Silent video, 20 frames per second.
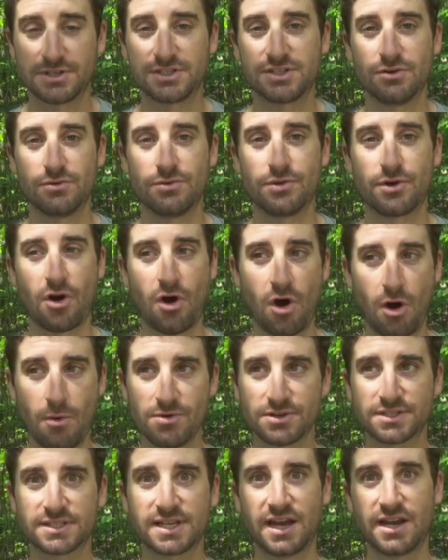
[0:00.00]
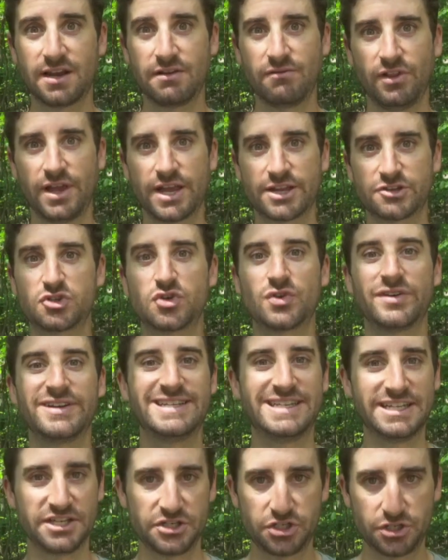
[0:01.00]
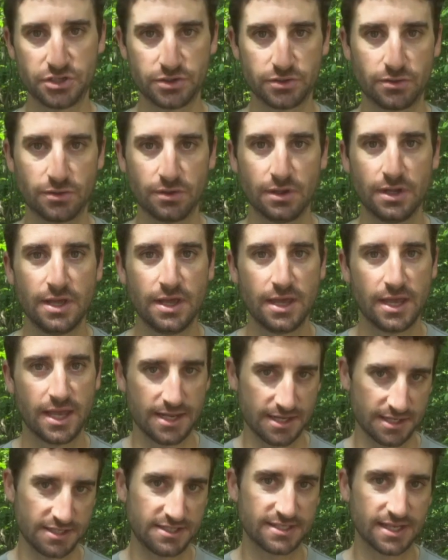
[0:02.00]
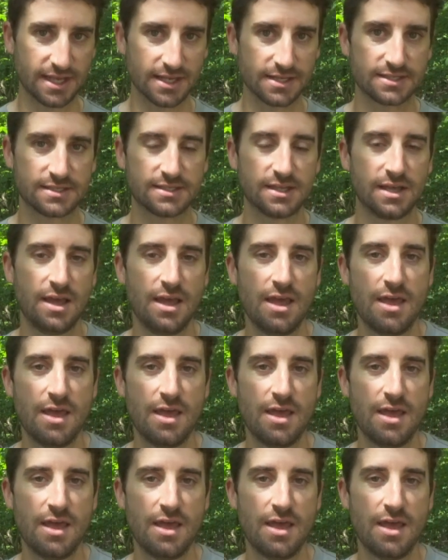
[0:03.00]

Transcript: So they're almost kind of like traditional in a sense.